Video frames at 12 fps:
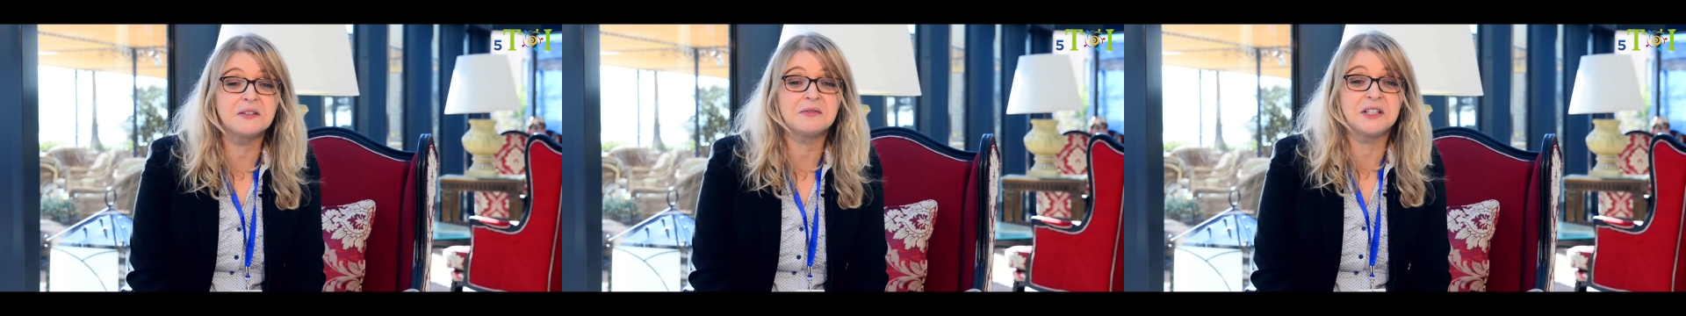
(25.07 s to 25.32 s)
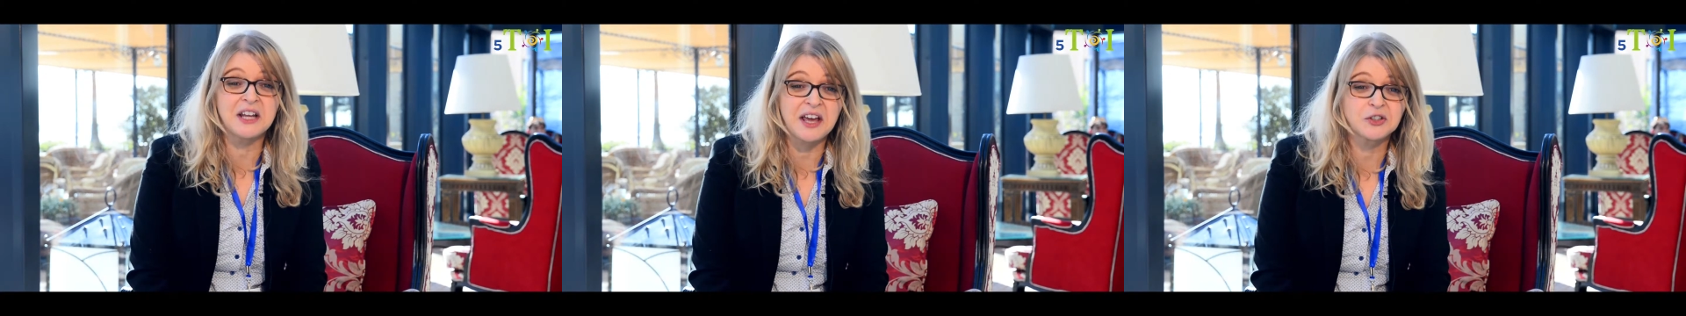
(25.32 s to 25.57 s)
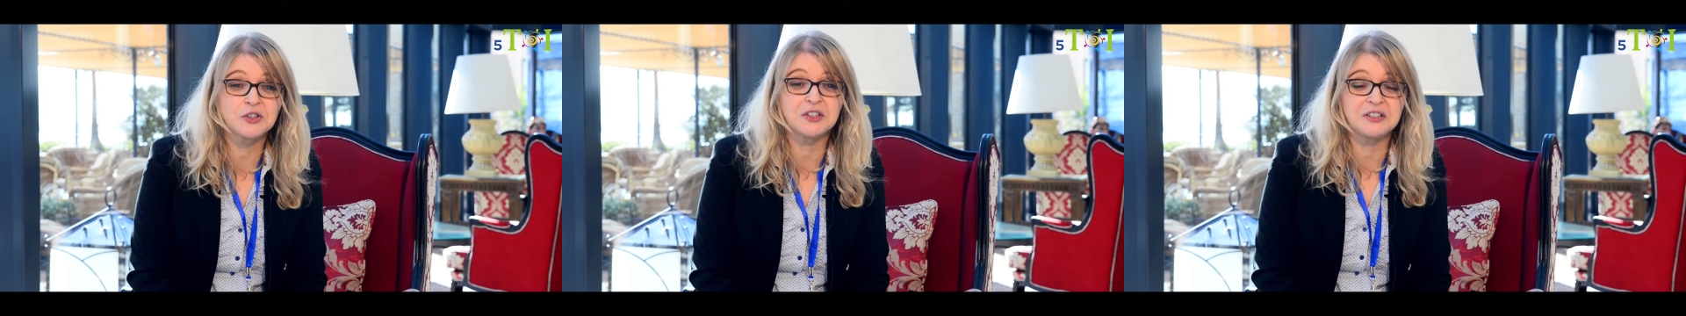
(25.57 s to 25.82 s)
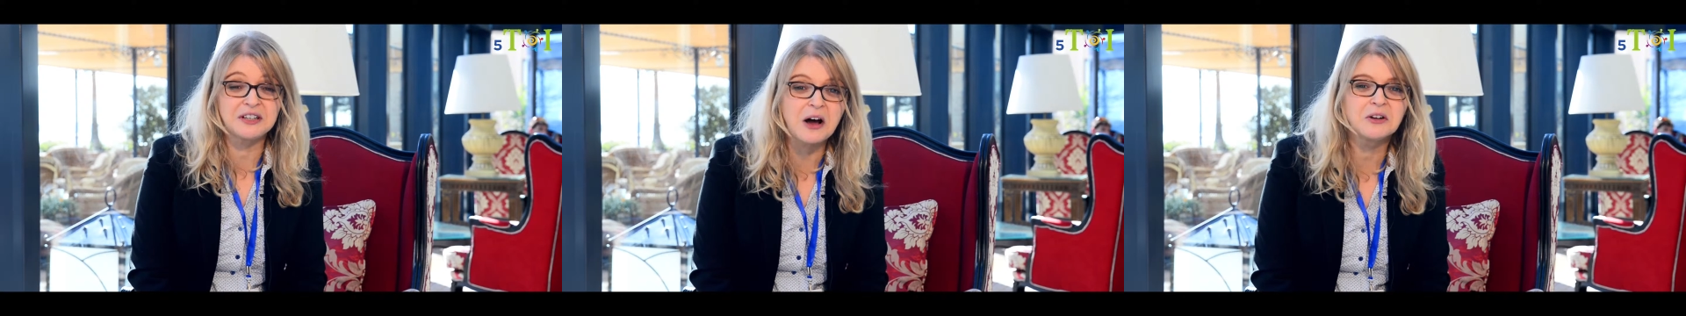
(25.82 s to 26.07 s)
them in
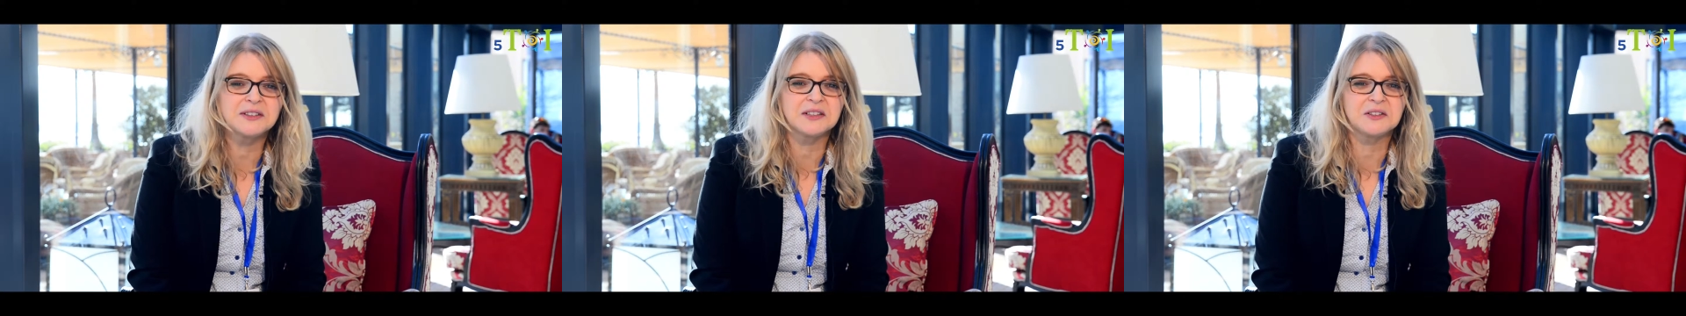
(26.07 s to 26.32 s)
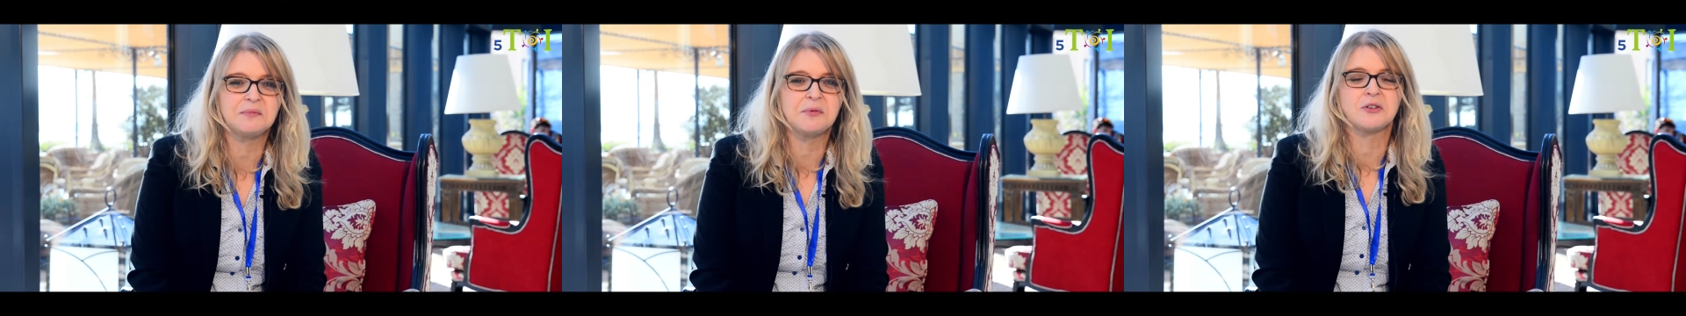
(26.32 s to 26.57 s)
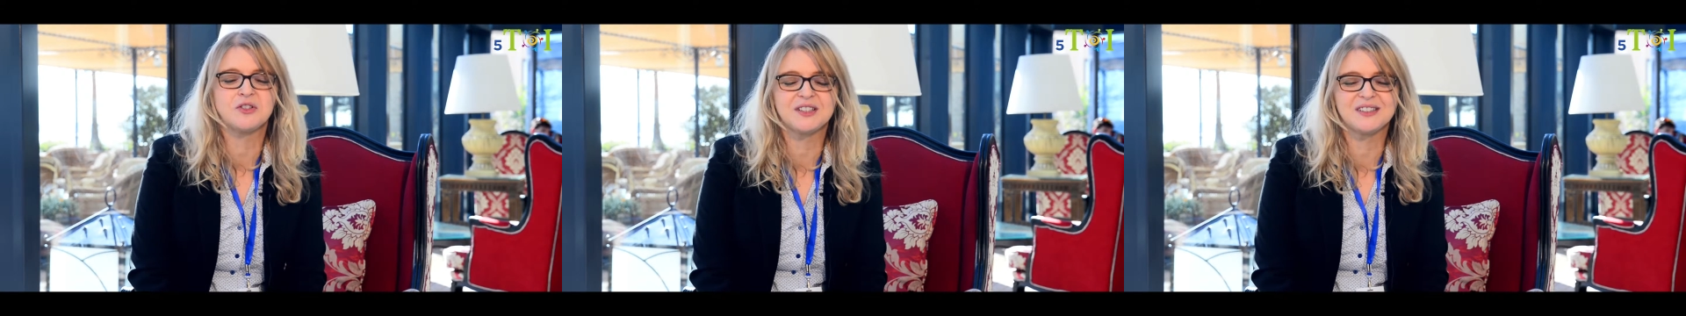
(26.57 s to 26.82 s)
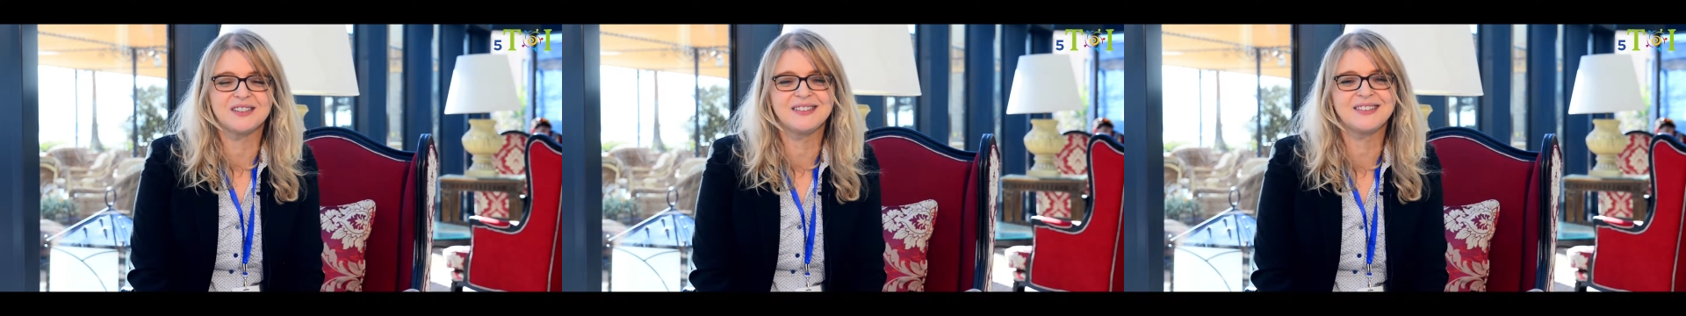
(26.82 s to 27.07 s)
action now that the
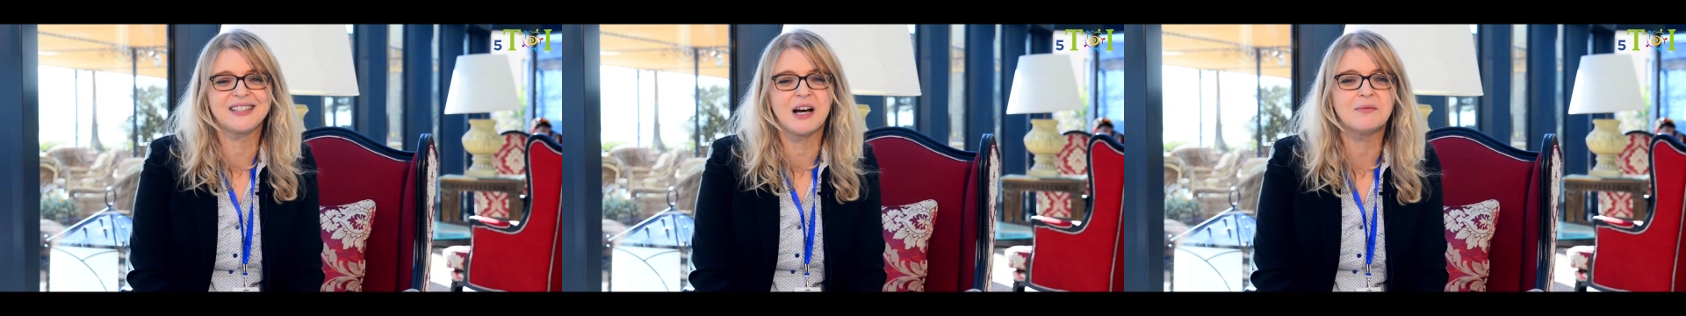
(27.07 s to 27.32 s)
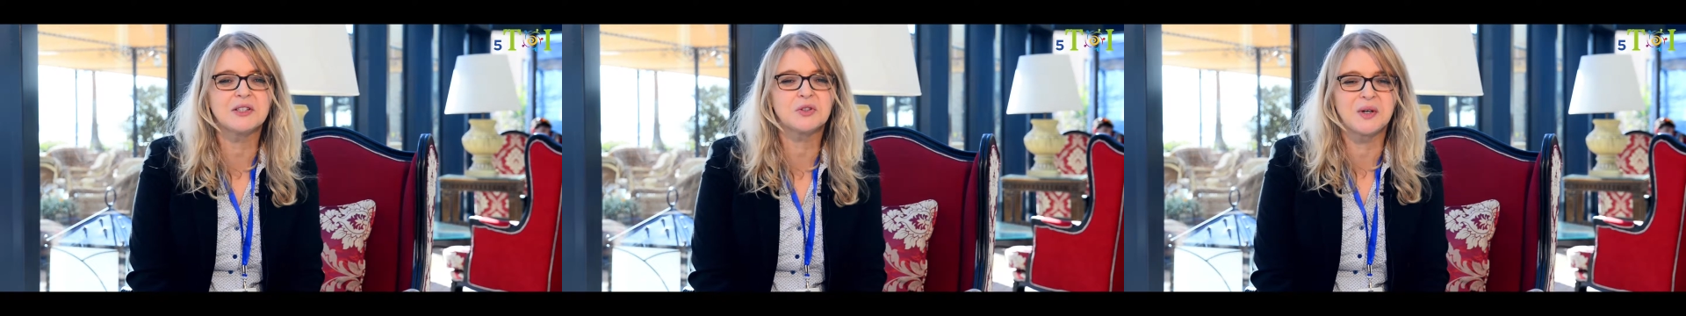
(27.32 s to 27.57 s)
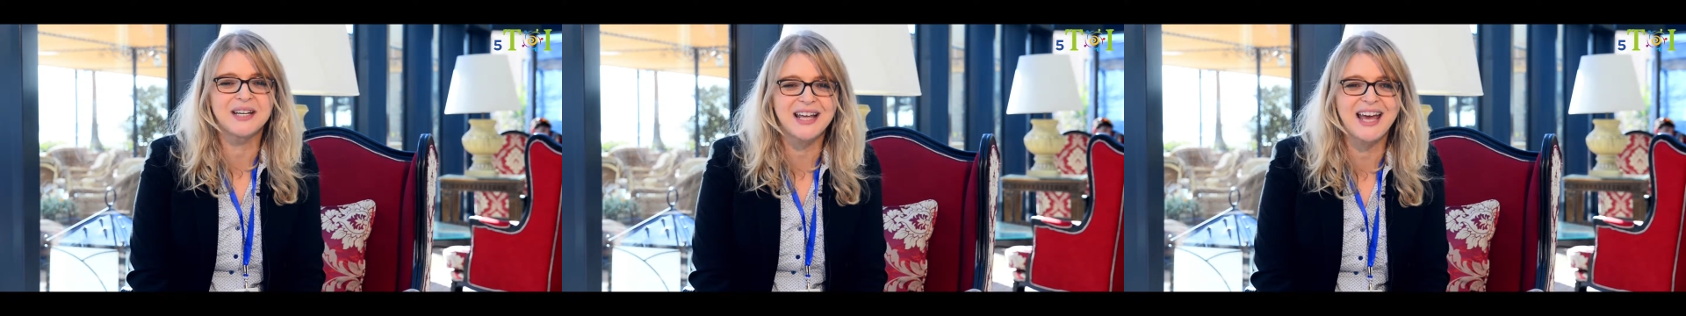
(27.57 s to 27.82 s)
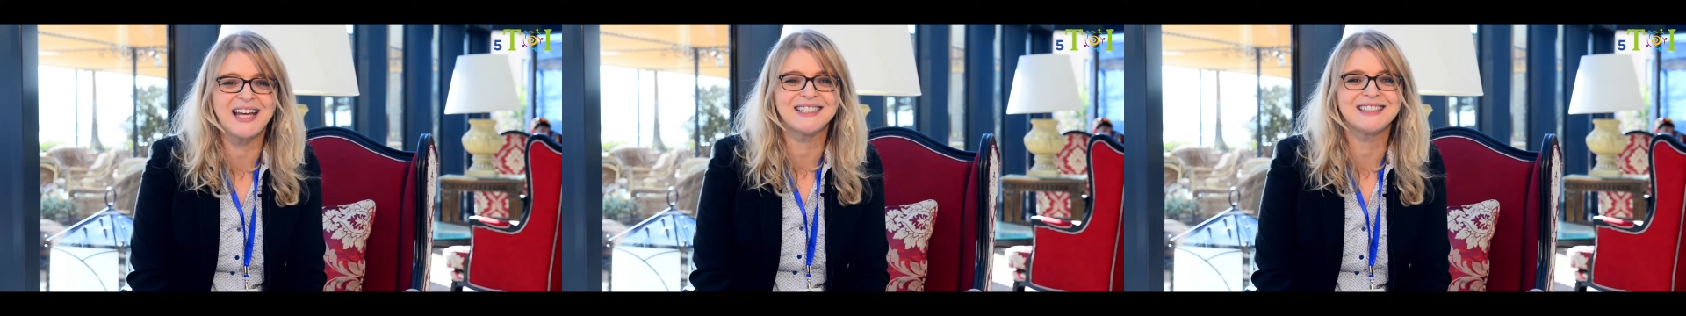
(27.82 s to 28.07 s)
project is coming to
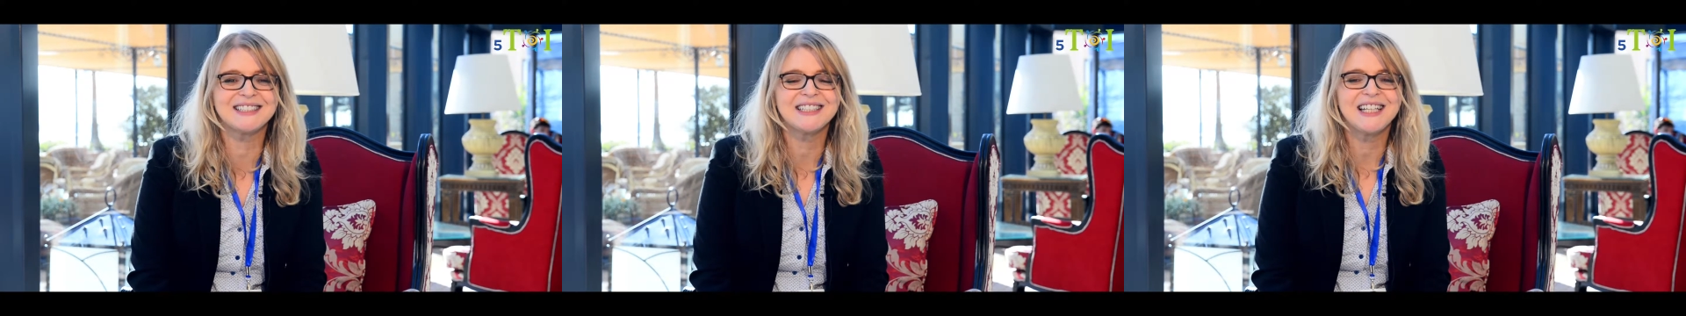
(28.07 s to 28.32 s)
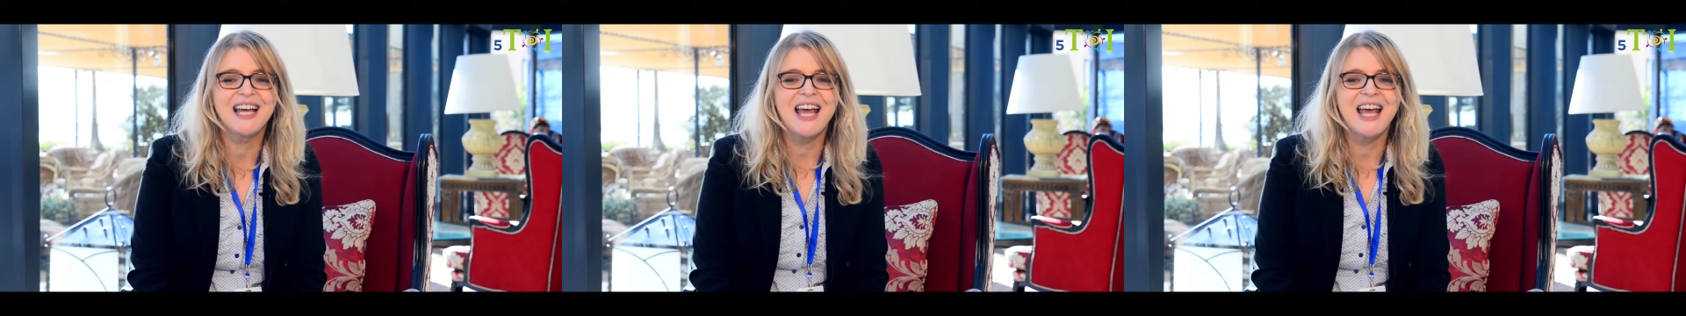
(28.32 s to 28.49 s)
an end